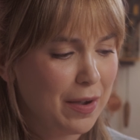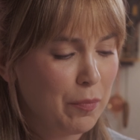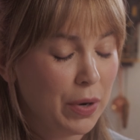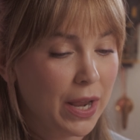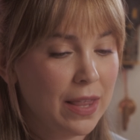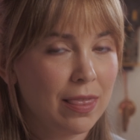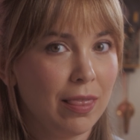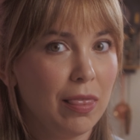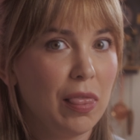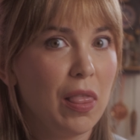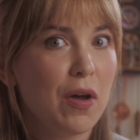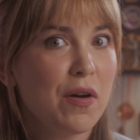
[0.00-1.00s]
But I
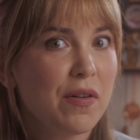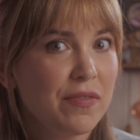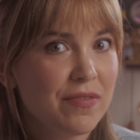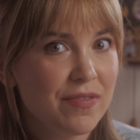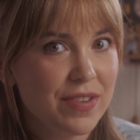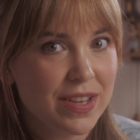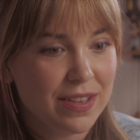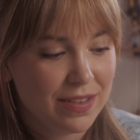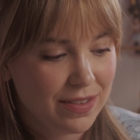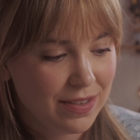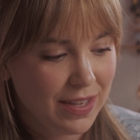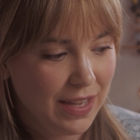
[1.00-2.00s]
loved
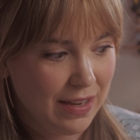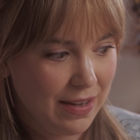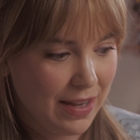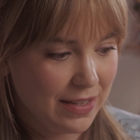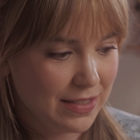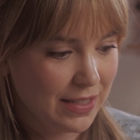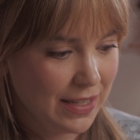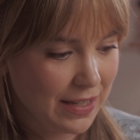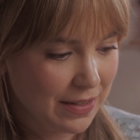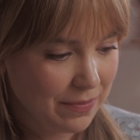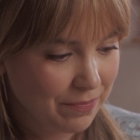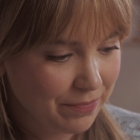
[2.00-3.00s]
it as a
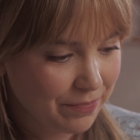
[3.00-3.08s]
kid.